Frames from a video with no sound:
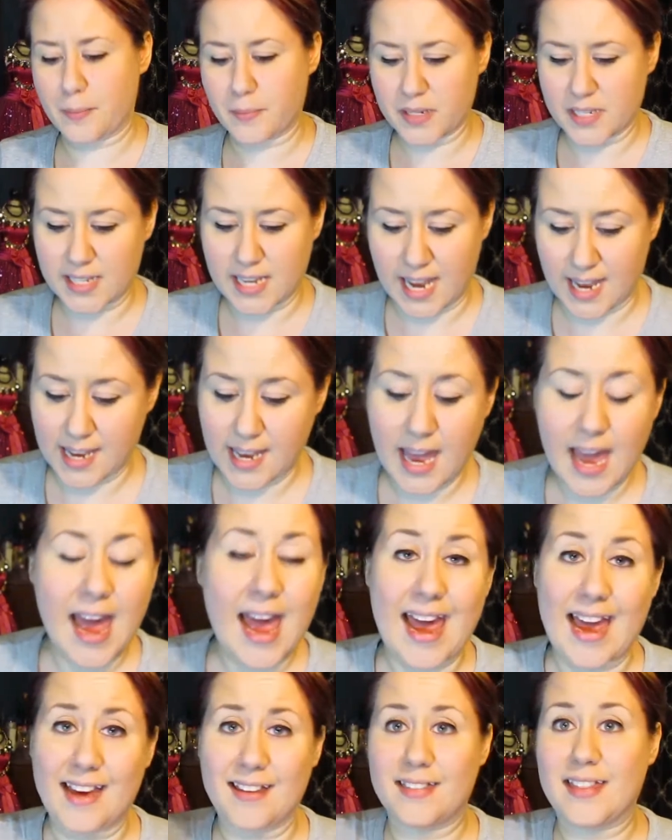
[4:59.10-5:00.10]
mistake.
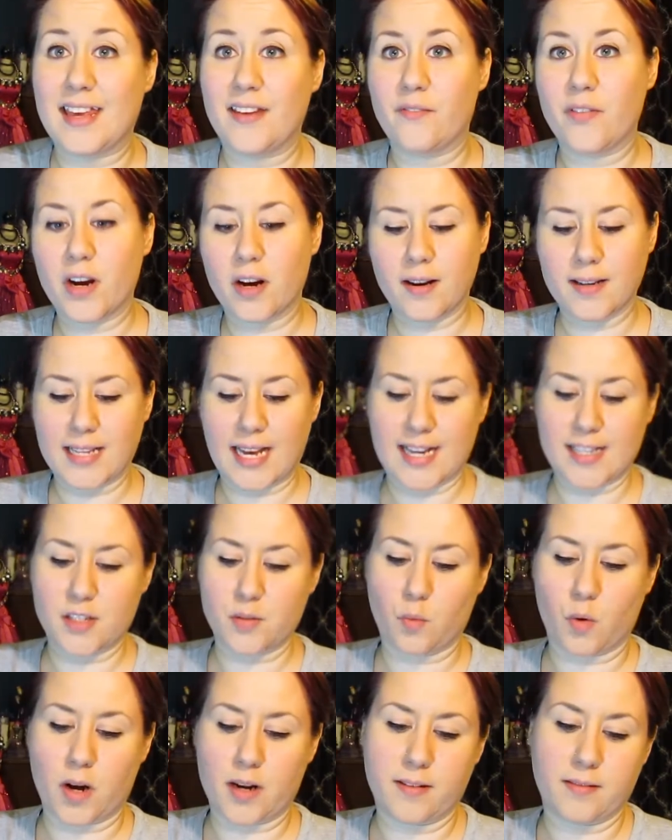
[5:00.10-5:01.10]
And the very
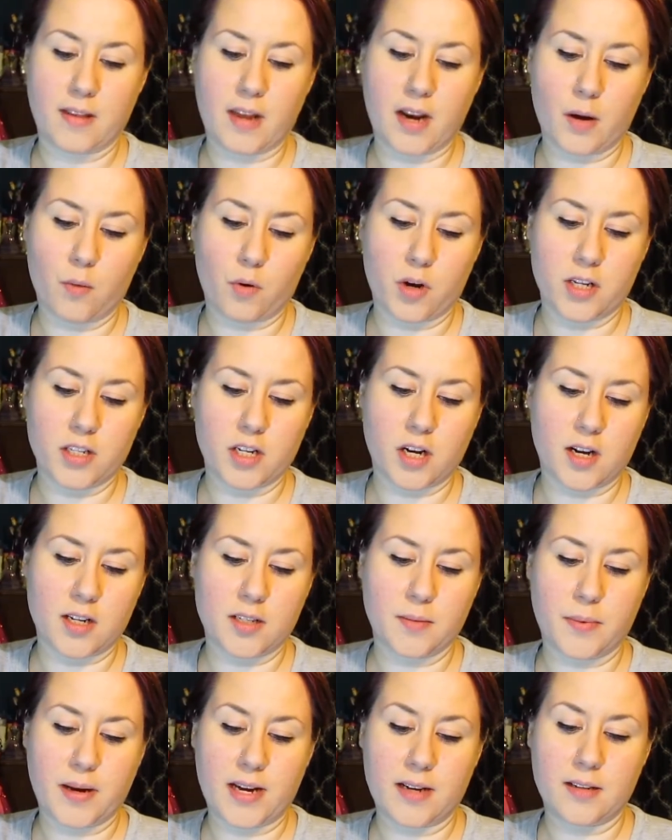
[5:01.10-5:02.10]
last one that I want to talk
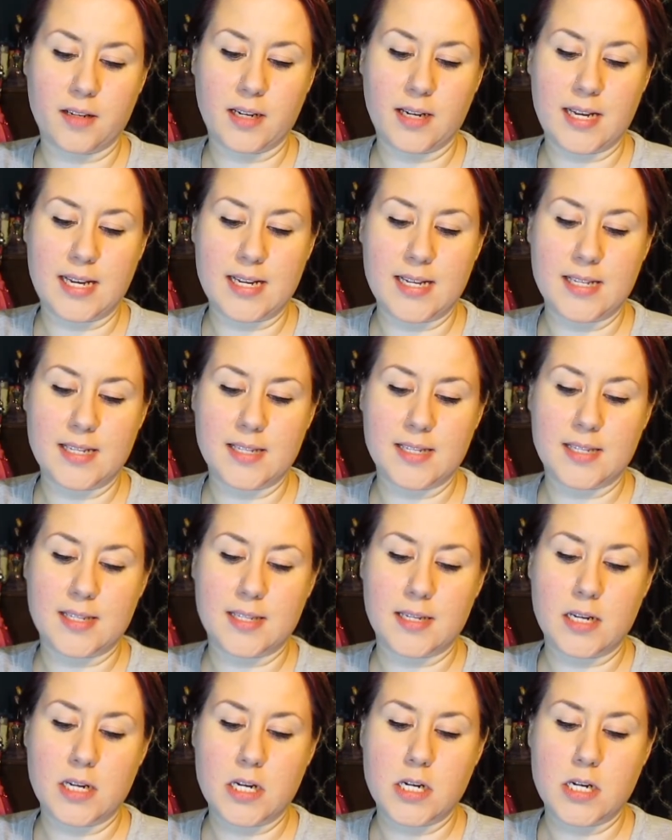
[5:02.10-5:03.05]
about is